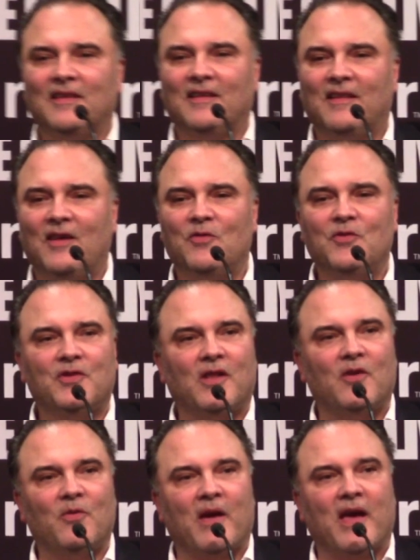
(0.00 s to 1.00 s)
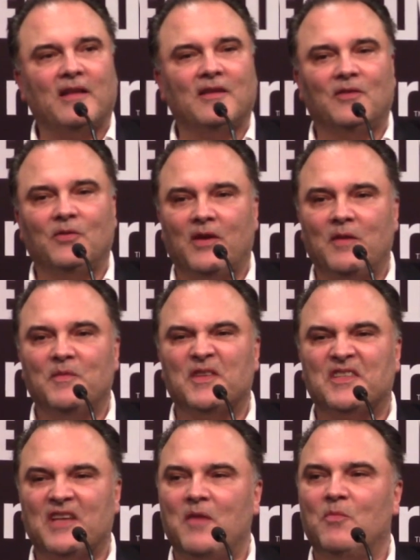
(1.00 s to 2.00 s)
They usually reacted to him the
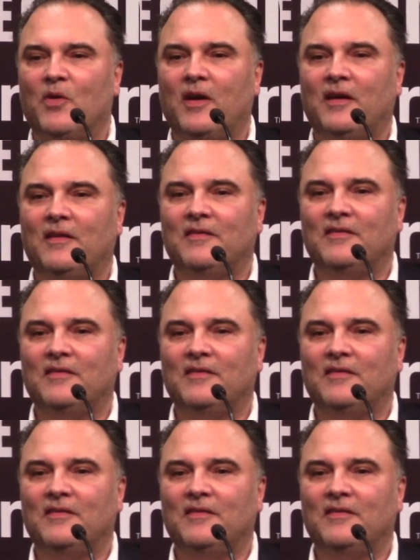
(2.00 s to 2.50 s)
same way.